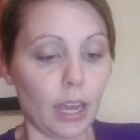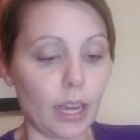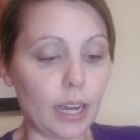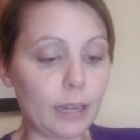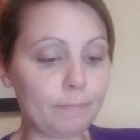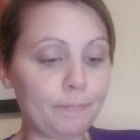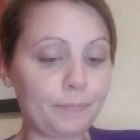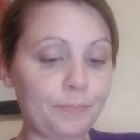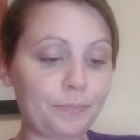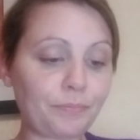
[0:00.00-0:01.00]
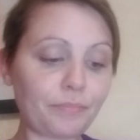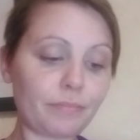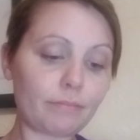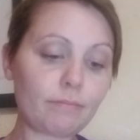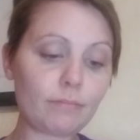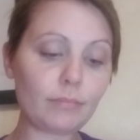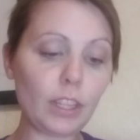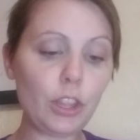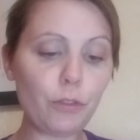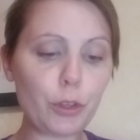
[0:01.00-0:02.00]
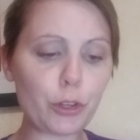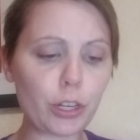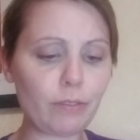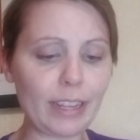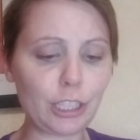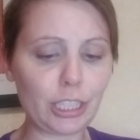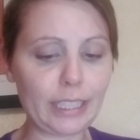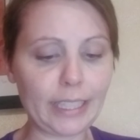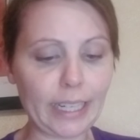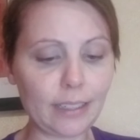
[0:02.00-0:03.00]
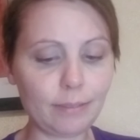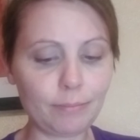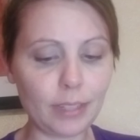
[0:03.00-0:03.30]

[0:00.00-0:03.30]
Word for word: Um, the future of engineering